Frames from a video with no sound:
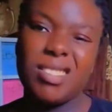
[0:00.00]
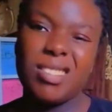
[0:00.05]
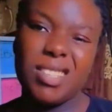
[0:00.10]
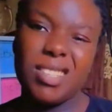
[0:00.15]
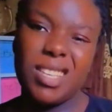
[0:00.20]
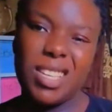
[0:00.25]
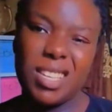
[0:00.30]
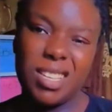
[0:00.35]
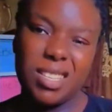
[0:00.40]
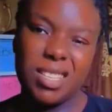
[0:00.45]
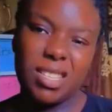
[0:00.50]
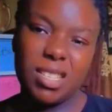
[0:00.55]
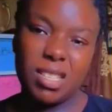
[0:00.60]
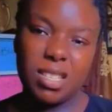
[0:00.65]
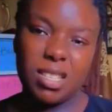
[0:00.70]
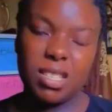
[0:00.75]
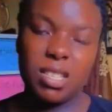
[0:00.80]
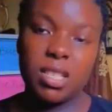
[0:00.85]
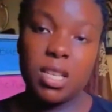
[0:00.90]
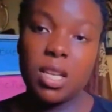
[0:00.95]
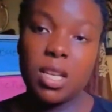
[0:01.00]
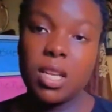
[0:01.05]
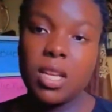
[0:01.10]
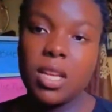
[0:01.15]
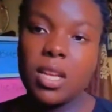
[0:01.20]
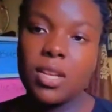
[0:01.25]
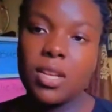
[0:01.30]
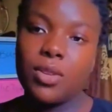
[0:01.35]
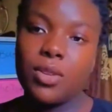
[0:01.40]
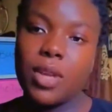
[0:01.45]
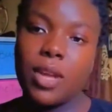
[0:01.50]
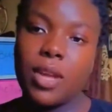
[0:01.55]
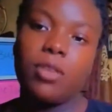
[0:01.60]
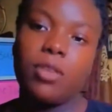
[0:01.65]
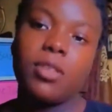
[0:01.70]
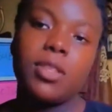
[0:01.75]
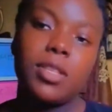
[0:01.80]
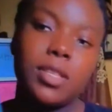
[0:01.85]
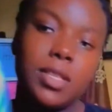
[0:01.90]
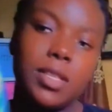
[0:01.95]
kids. So I
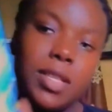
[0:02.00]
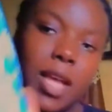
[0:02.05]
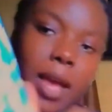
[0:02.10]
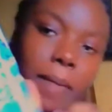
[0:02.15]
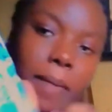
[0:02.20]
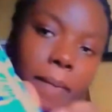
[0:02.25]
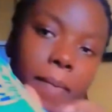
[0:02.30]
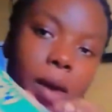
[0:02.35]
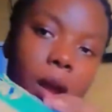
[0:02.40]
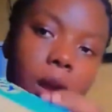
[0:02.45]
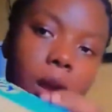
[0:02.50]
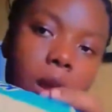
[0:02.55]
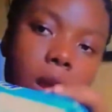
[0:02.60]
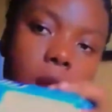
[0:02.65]
got this diaper.